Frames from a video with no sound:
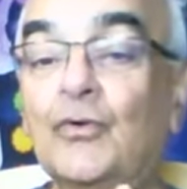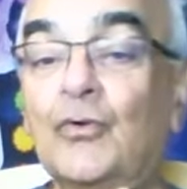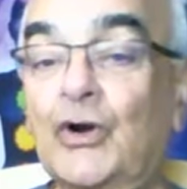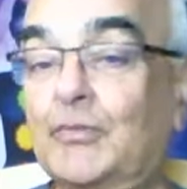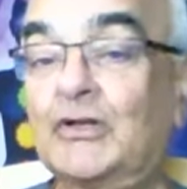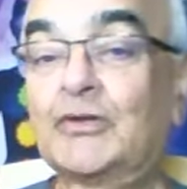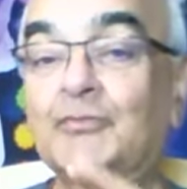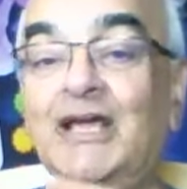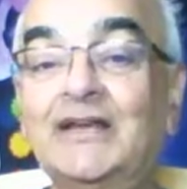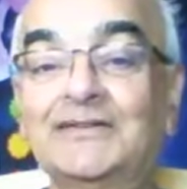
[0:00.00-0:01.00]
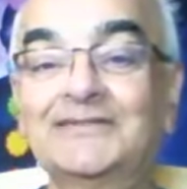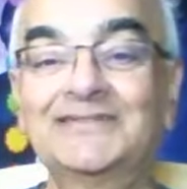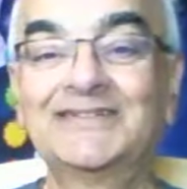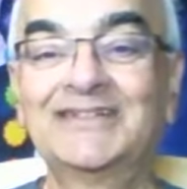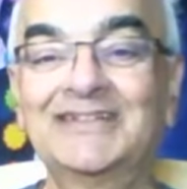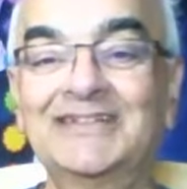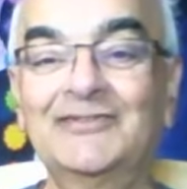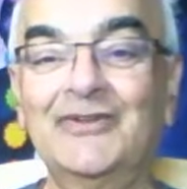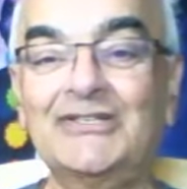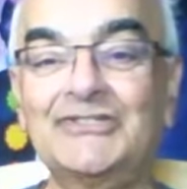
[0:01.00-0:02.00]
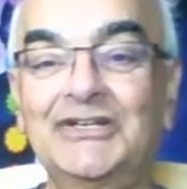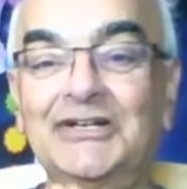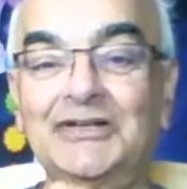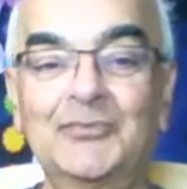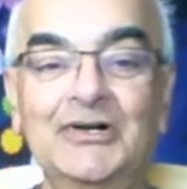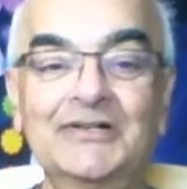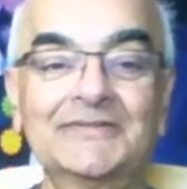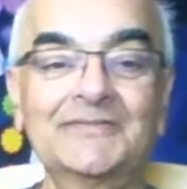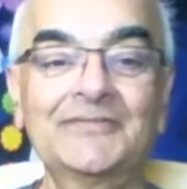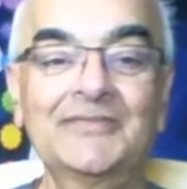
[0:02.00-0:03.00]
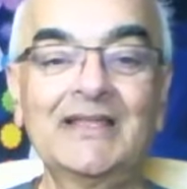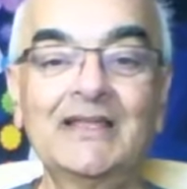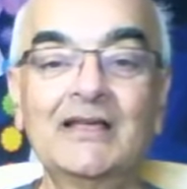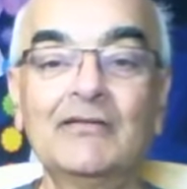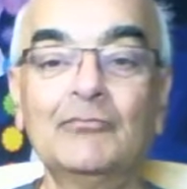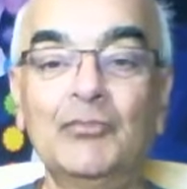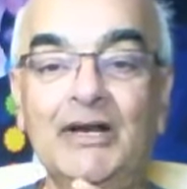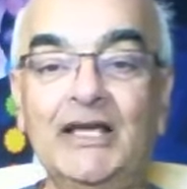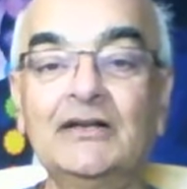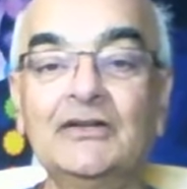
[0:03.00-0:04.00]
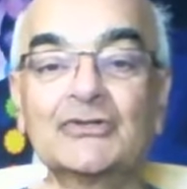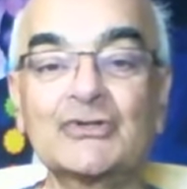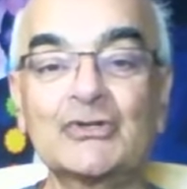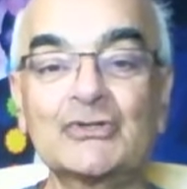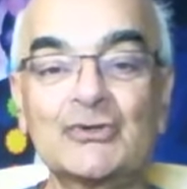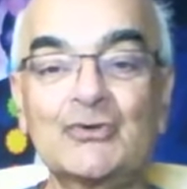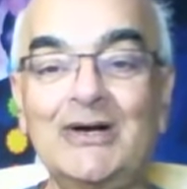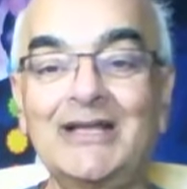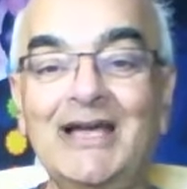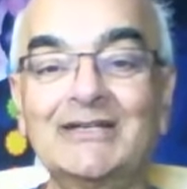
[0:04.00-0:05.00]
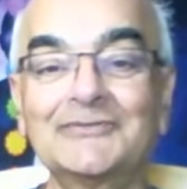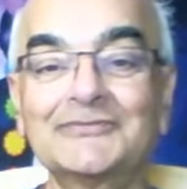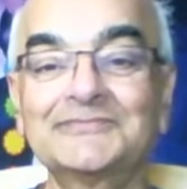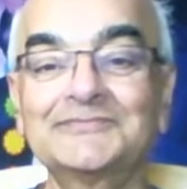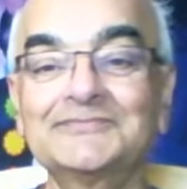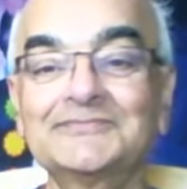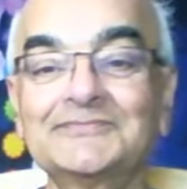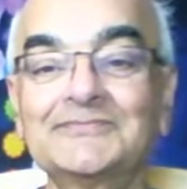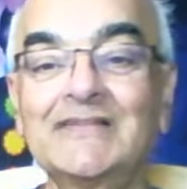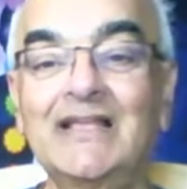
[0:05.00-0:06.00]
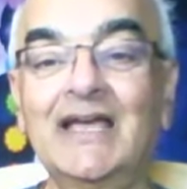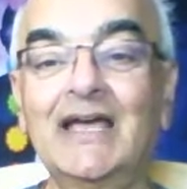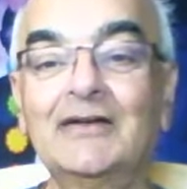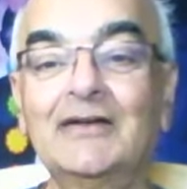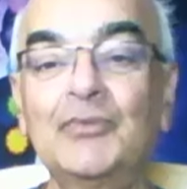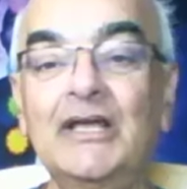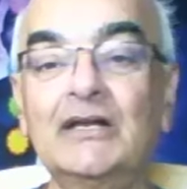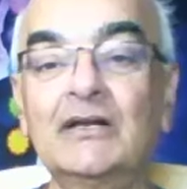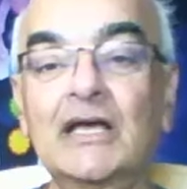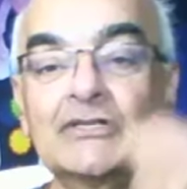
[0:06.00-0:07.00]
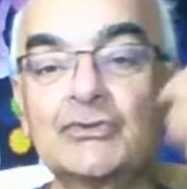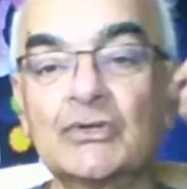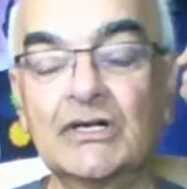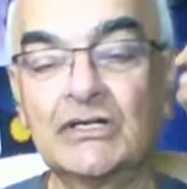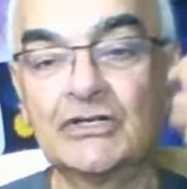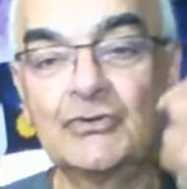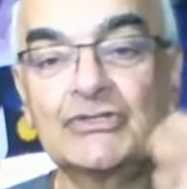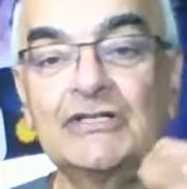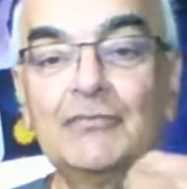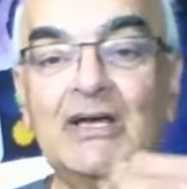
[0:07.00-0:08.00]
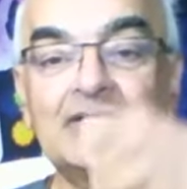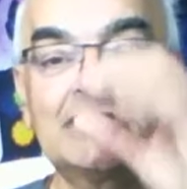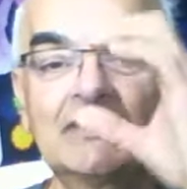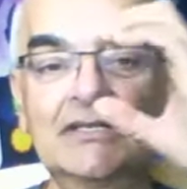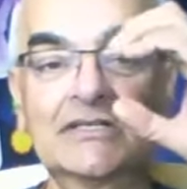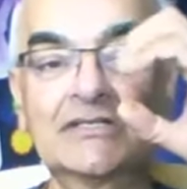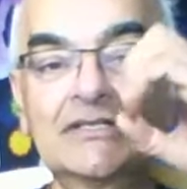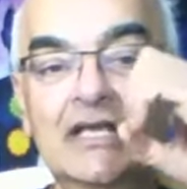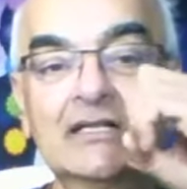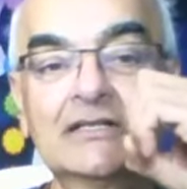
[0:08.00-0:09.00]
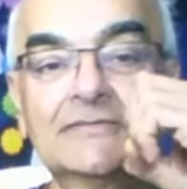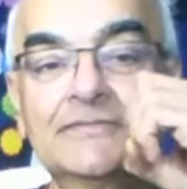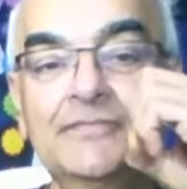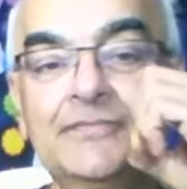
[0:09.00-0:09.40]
about the brain? Fascinating part. Brain is also quite active, and brain has to continuously mass it. There's a cell.